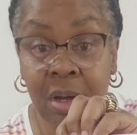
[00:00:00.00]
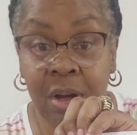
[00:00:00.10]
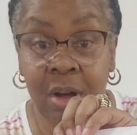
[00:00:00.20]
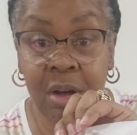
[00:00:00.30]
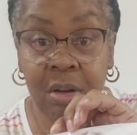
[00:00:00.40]

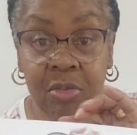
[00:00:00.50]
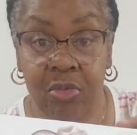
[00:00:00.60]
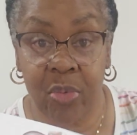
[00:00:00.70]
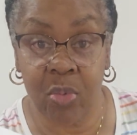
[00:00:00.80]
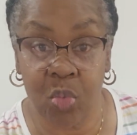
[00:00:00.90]
of
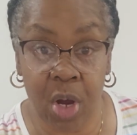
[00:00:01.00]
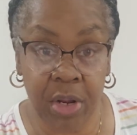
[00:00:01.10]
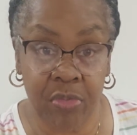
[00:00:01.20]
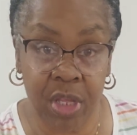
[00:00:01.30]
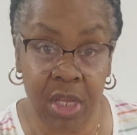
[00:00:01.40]
one
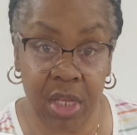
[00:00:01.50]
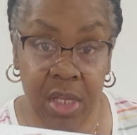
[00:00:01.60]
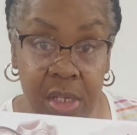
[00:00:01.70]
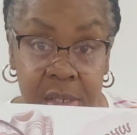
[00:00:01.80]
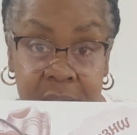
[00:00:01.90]
of
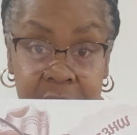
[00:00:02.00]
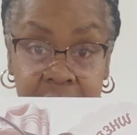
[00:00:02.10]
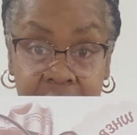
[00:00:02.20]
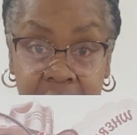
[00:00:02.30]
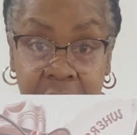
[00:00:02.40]
these.
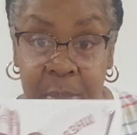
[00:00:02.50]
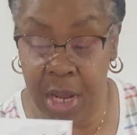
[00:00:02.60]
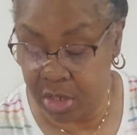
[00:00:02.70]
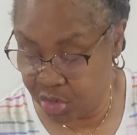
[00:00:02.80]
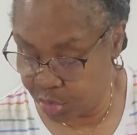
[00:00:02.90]
I'm
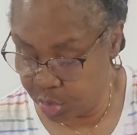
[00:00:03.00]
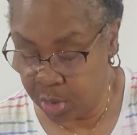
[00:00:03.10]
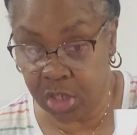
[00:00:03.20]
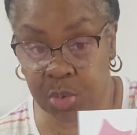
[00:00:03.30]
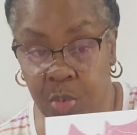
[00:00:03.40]
not sure which